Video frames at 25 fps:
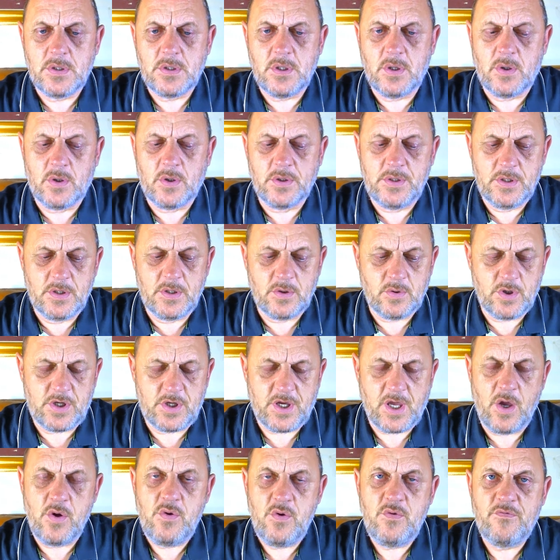on the
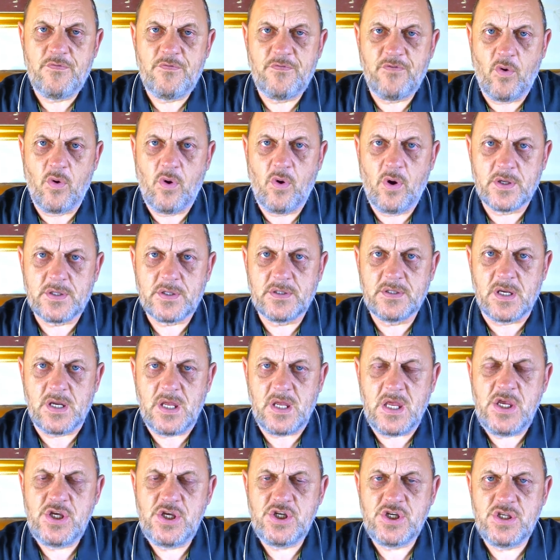lookout for
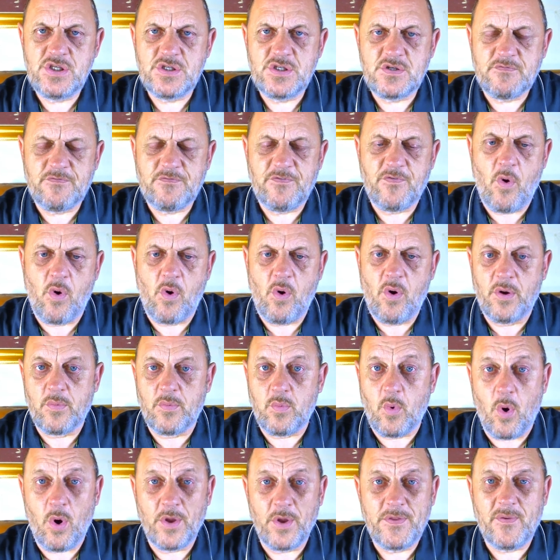donations for
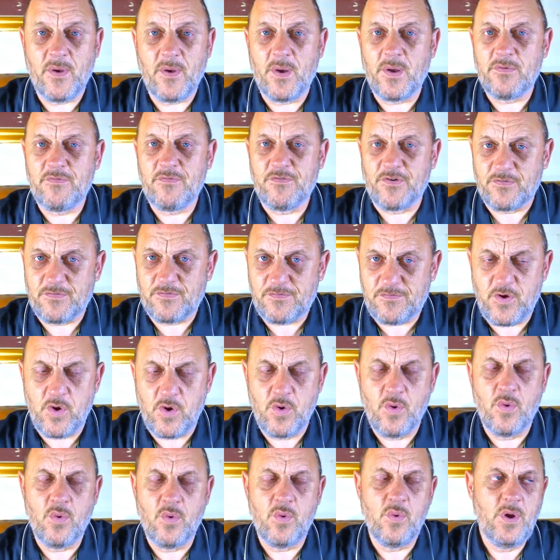water, for
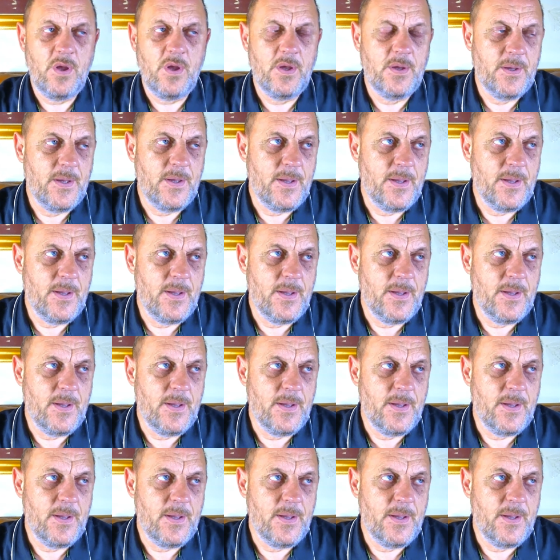fuel,